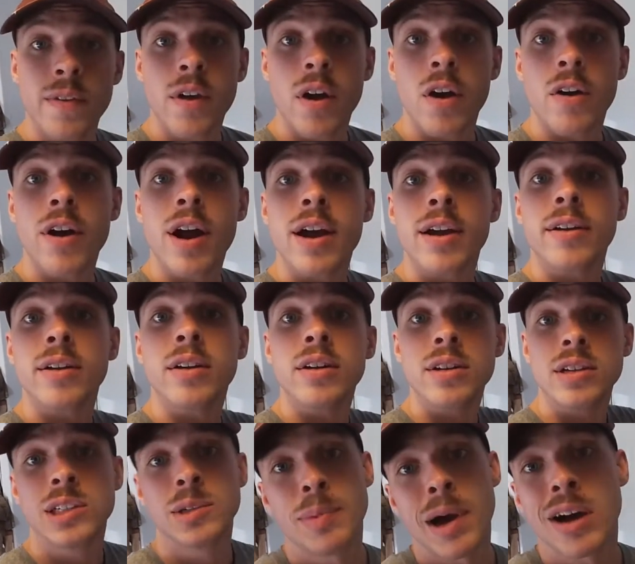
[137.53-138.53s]
Alright,
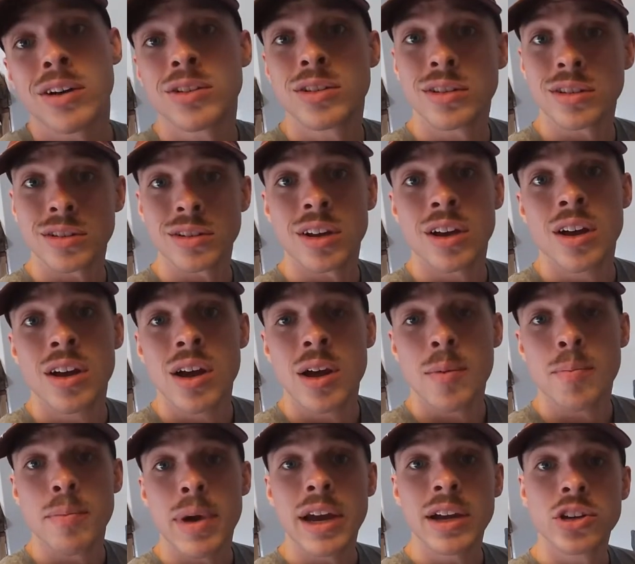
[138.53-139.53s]
spouses,
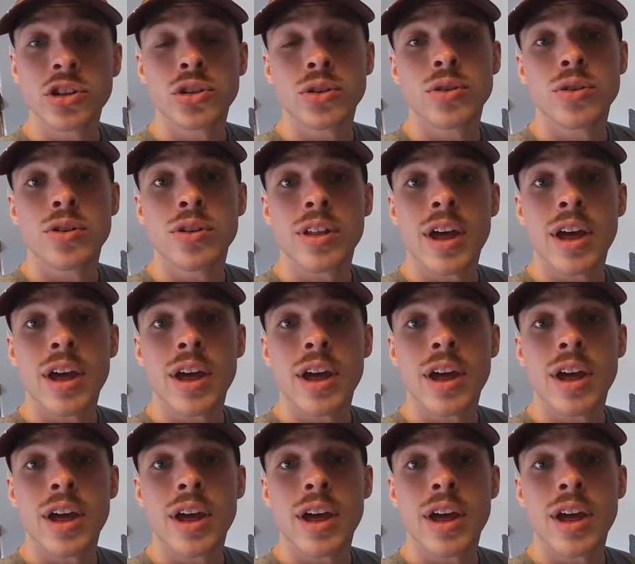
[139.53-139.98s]
make sure